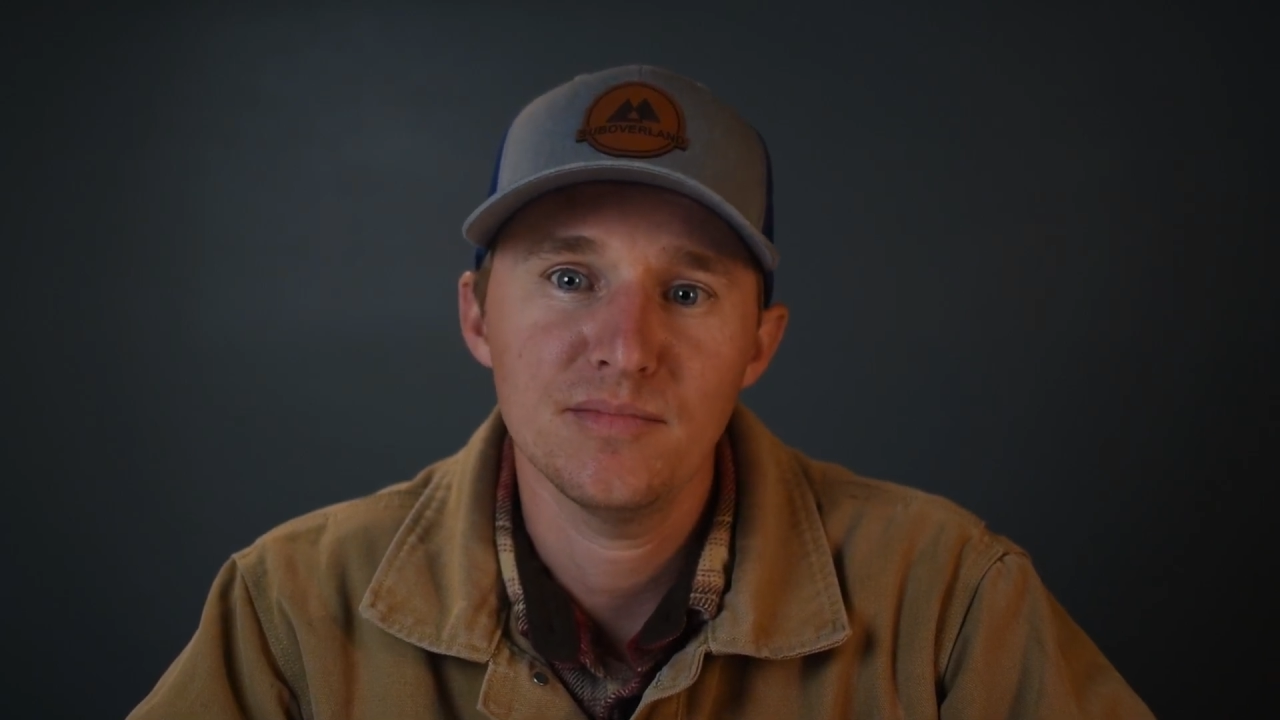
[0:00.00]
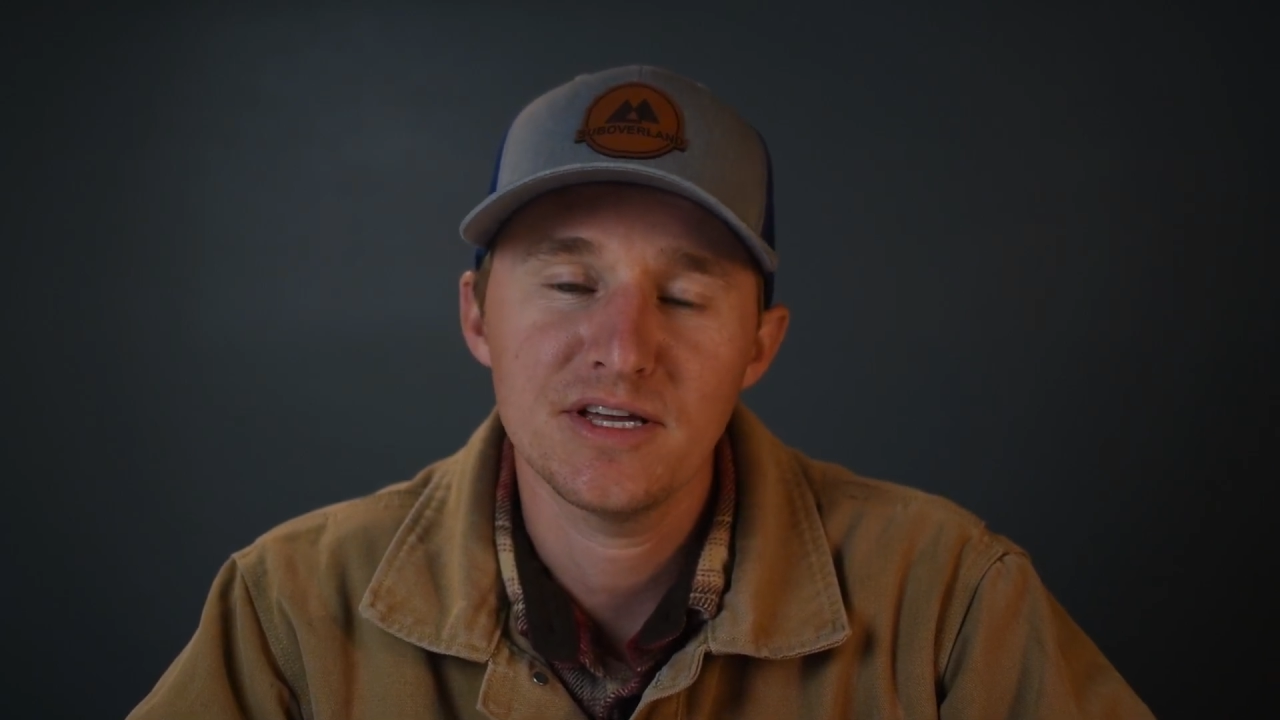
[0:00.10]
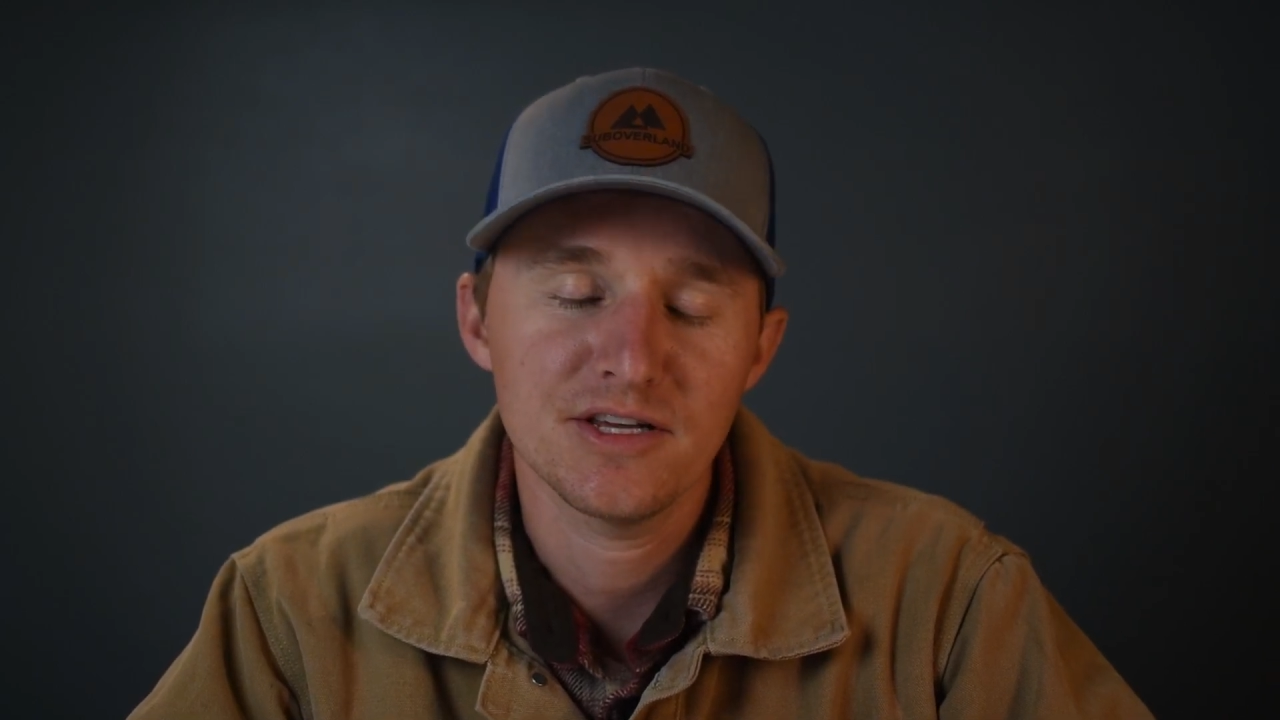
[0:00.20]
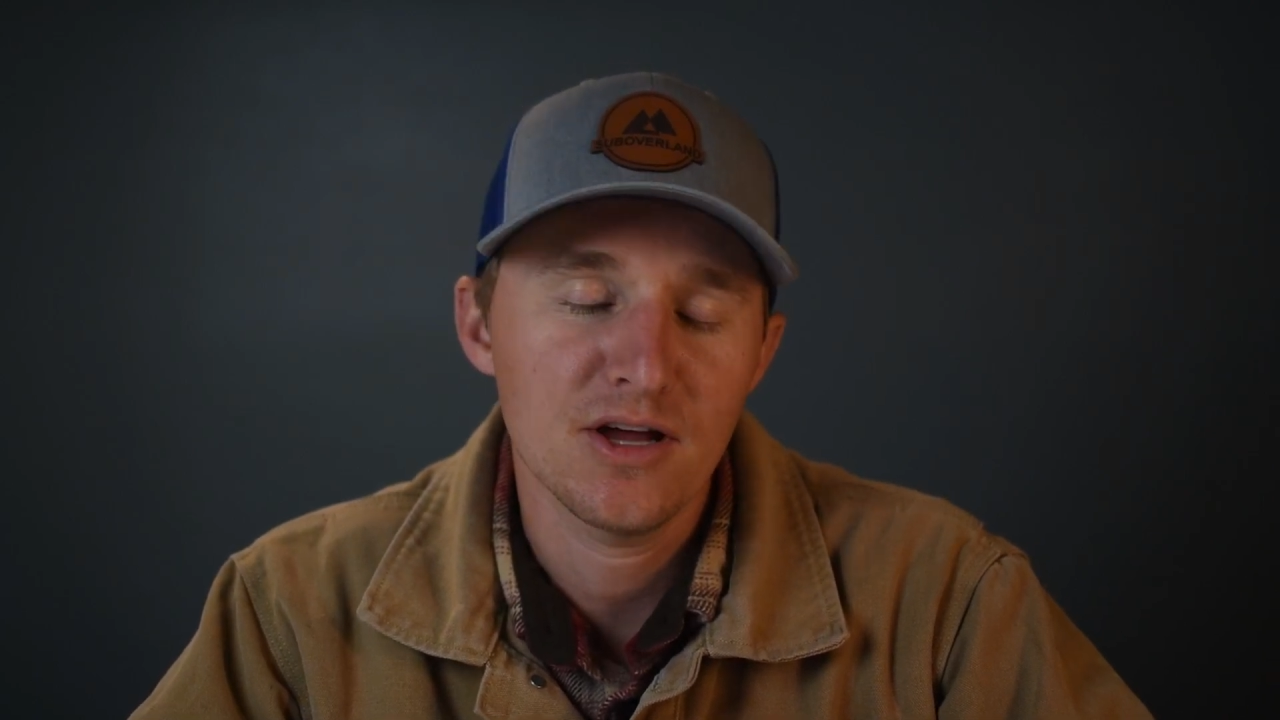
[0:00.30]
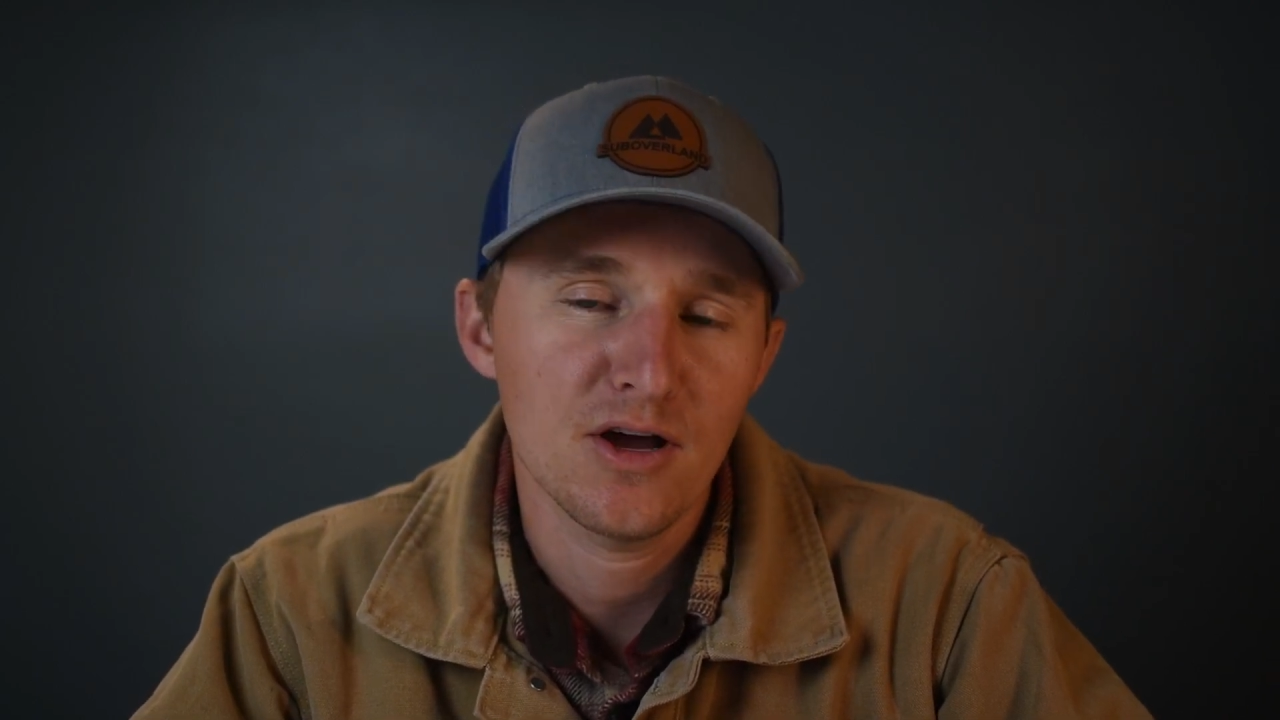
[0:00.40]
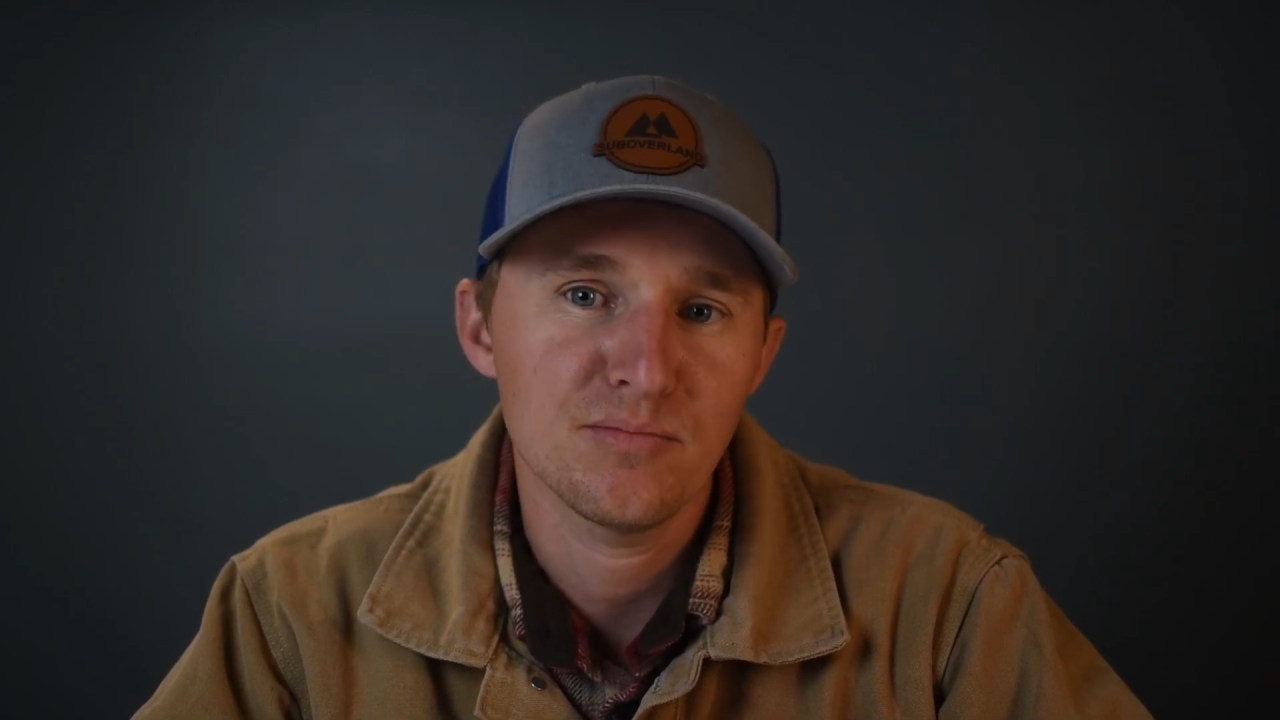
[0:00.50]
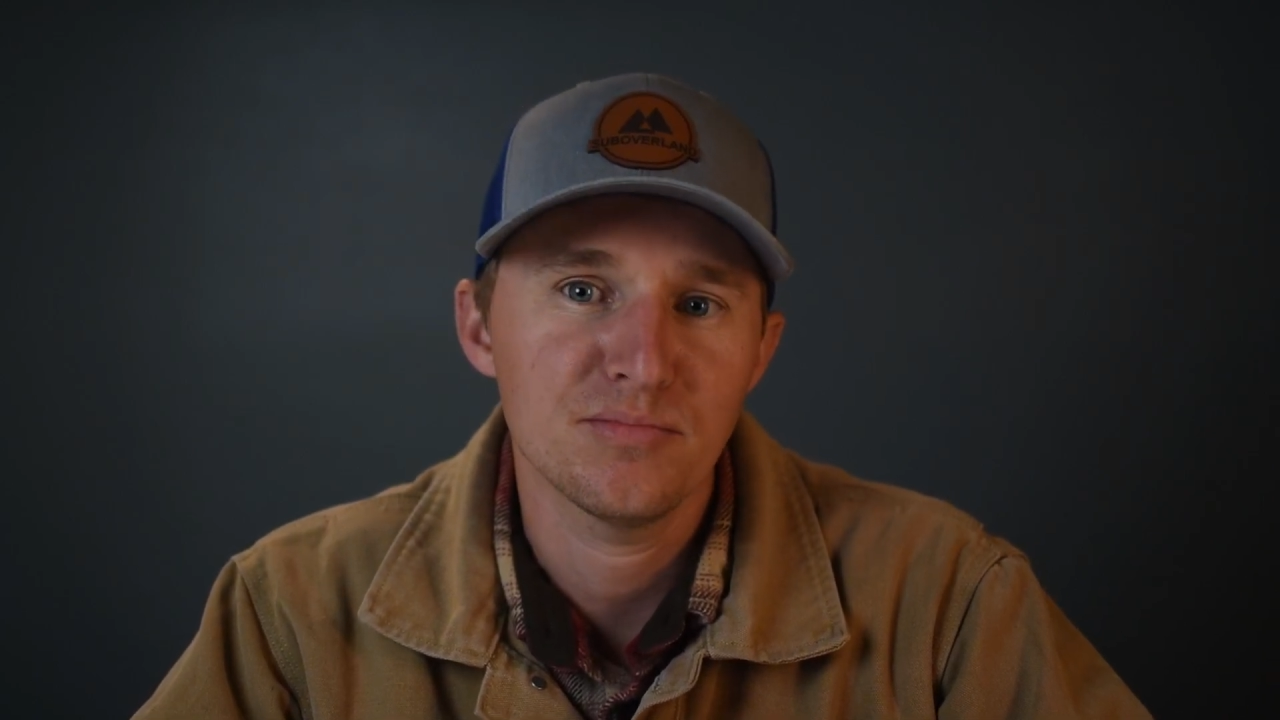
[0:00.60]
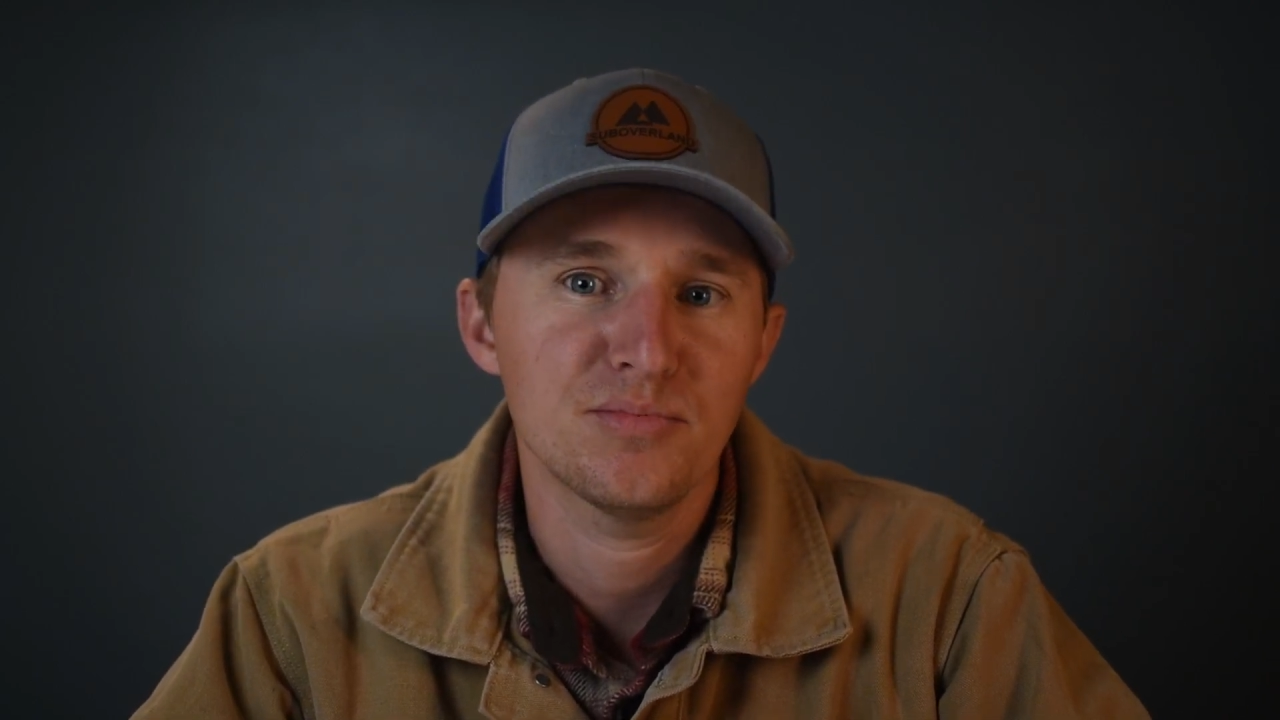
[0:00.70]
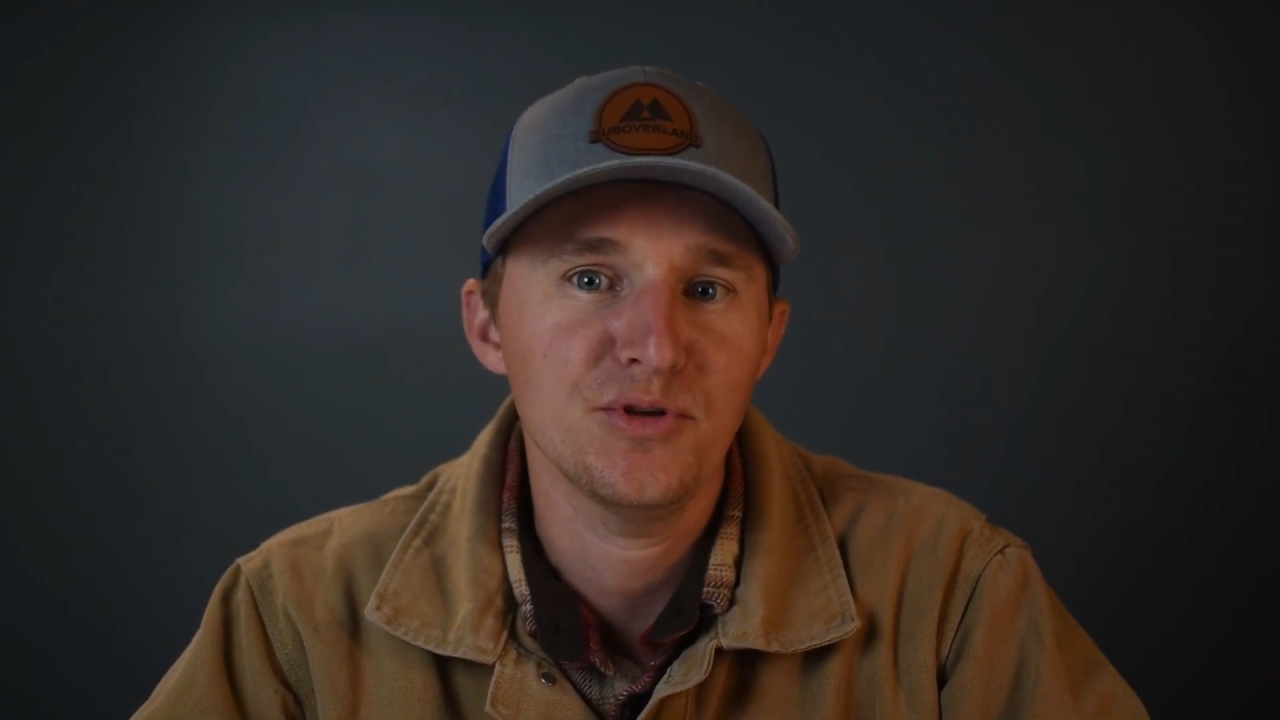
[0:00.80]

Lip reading: mess it up,